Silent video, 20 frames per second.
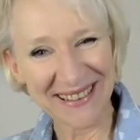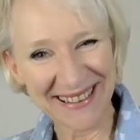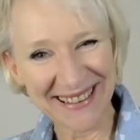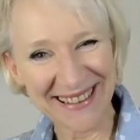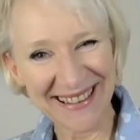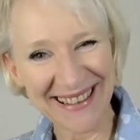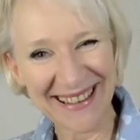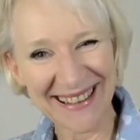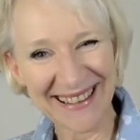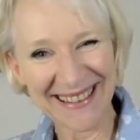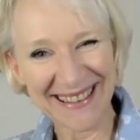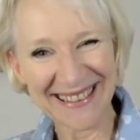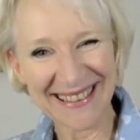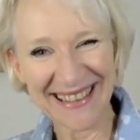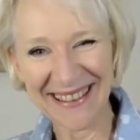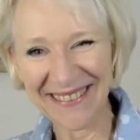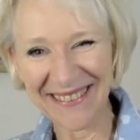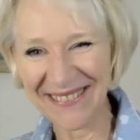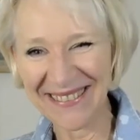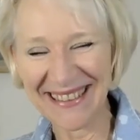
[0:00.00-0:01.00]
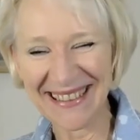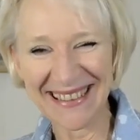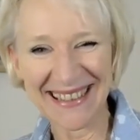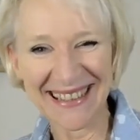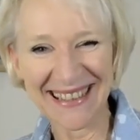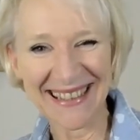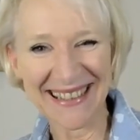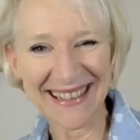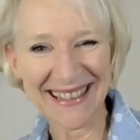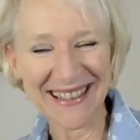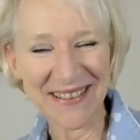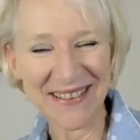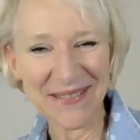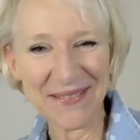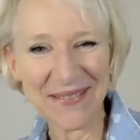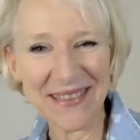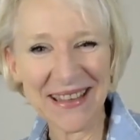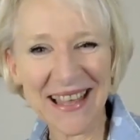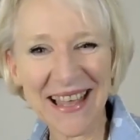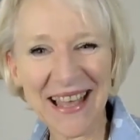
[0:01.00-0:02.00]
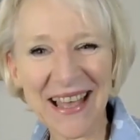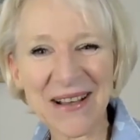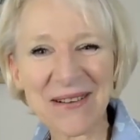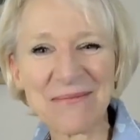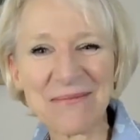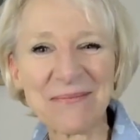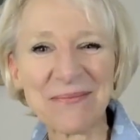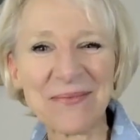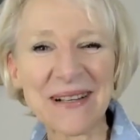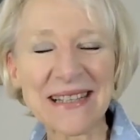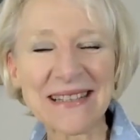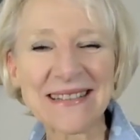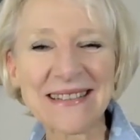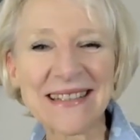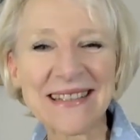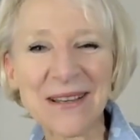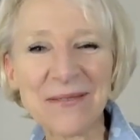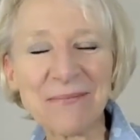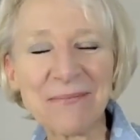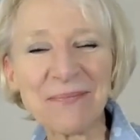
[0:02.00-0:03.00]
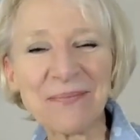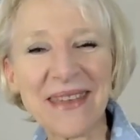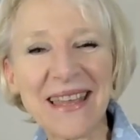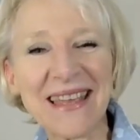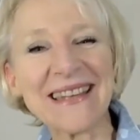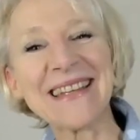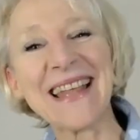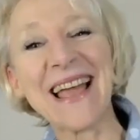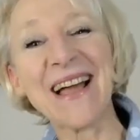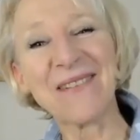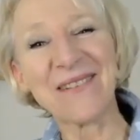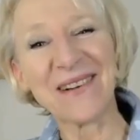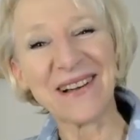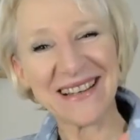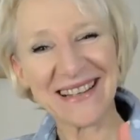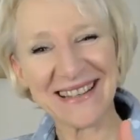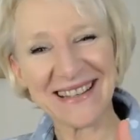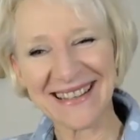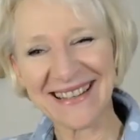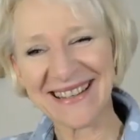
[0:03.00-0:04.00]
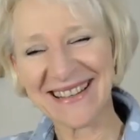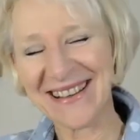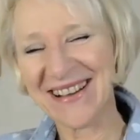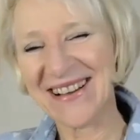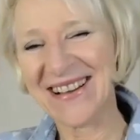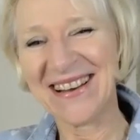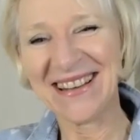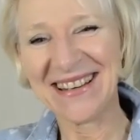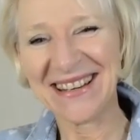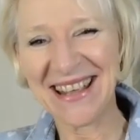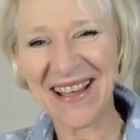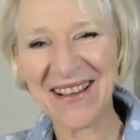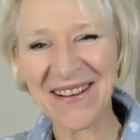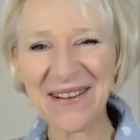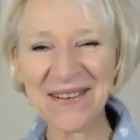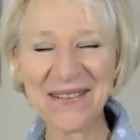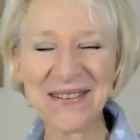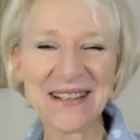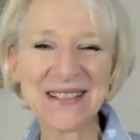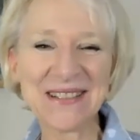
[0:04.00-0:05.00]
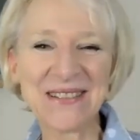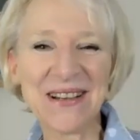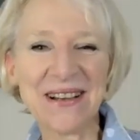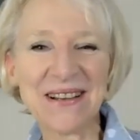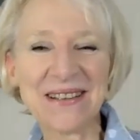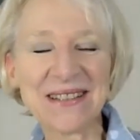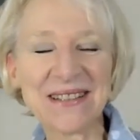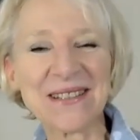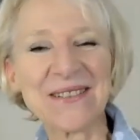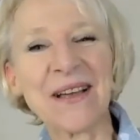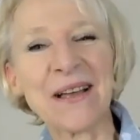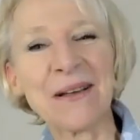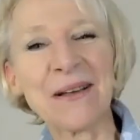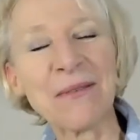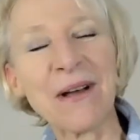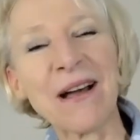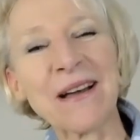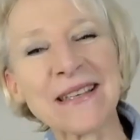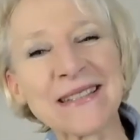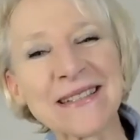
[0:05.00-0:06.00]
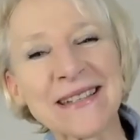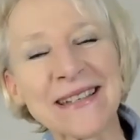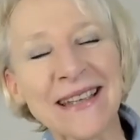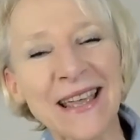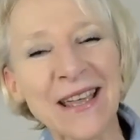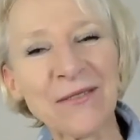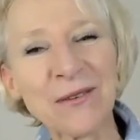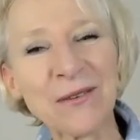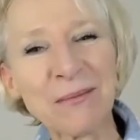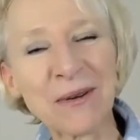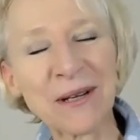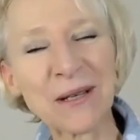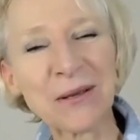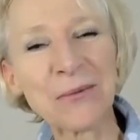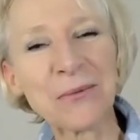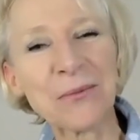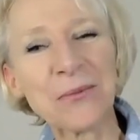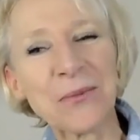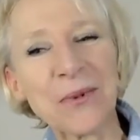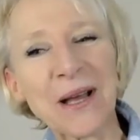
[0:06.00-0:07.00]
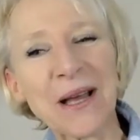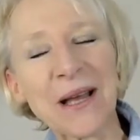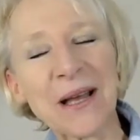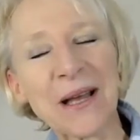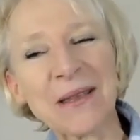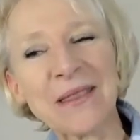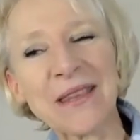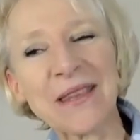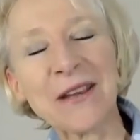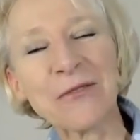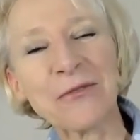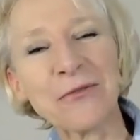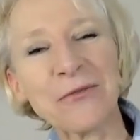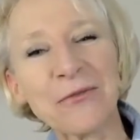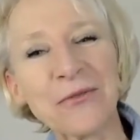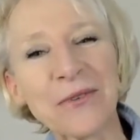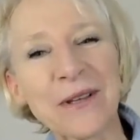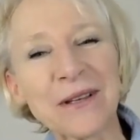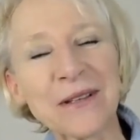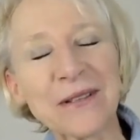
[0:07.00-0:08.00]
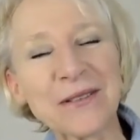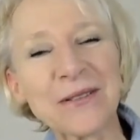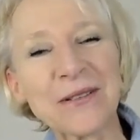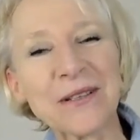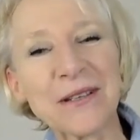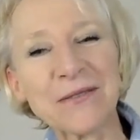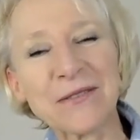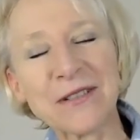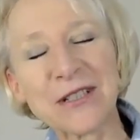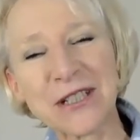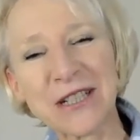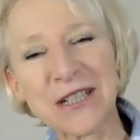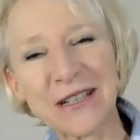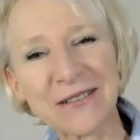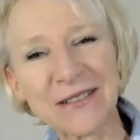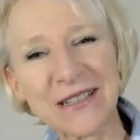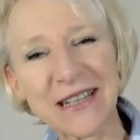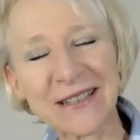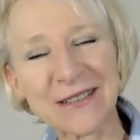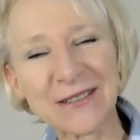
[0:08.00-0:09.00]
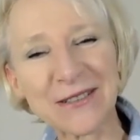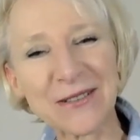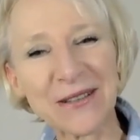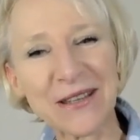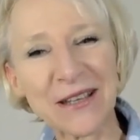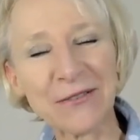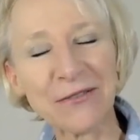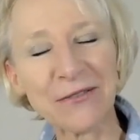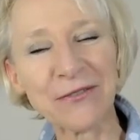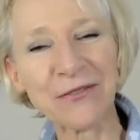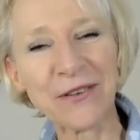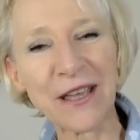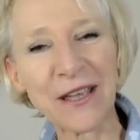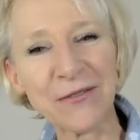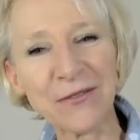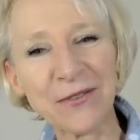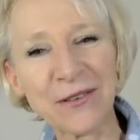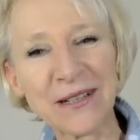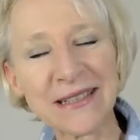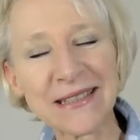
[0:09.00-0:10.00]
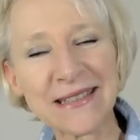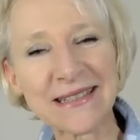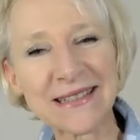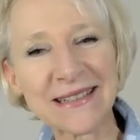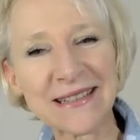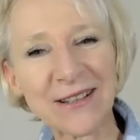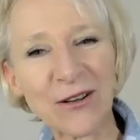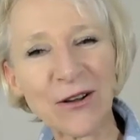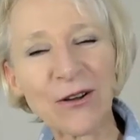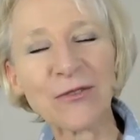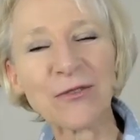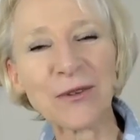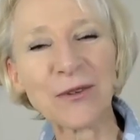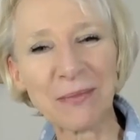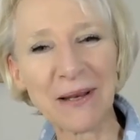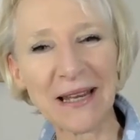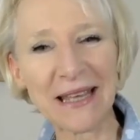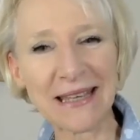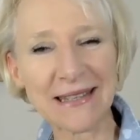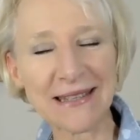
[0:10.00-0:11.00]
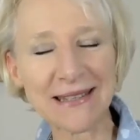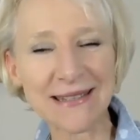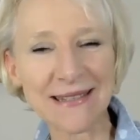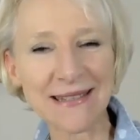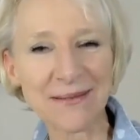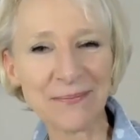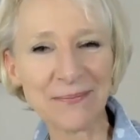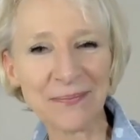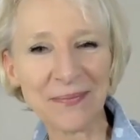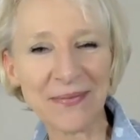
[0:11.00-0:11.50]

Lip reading: Yeah, definitely. But now, Gala, now I want to ask you, I'm asking everybody to give a shout out to their favorite coffee place